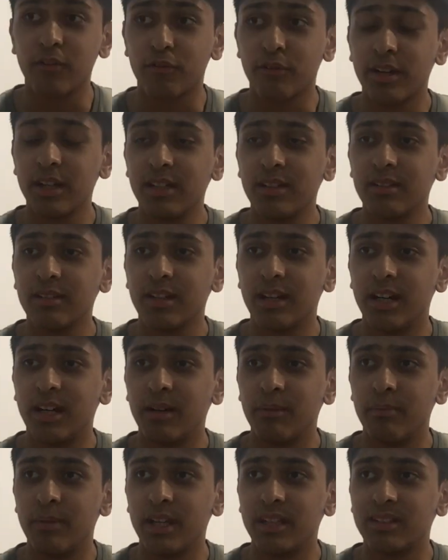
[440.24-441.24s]
friend
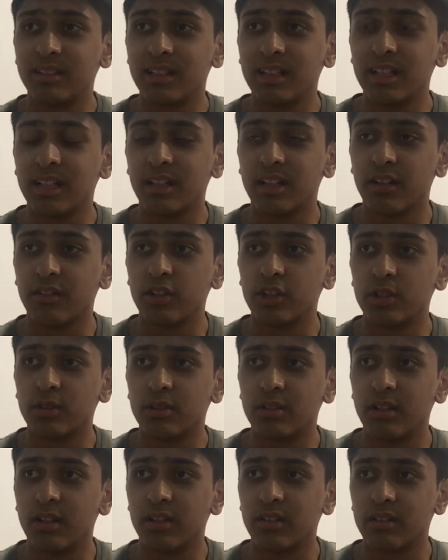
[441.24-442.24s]
basically
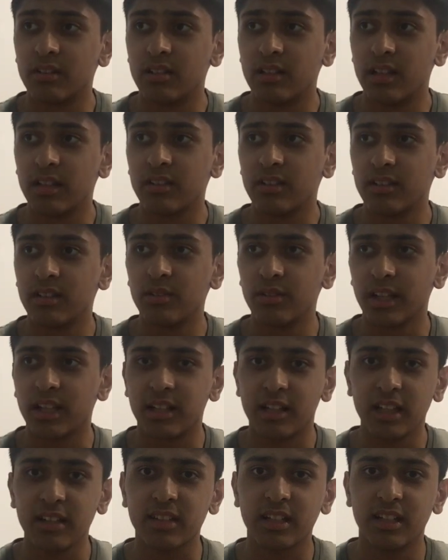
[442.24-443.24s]
encouraged us. He was like,
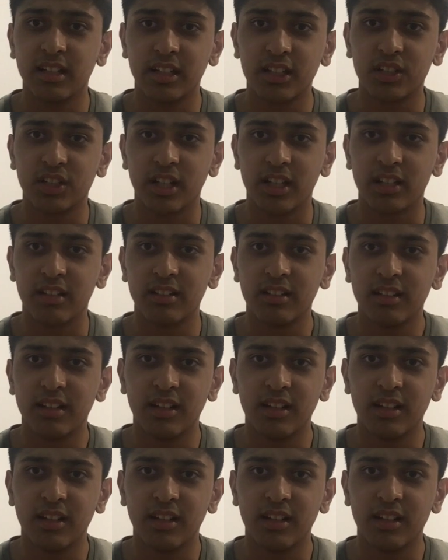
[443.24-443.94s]
"Let's get a hitchhike."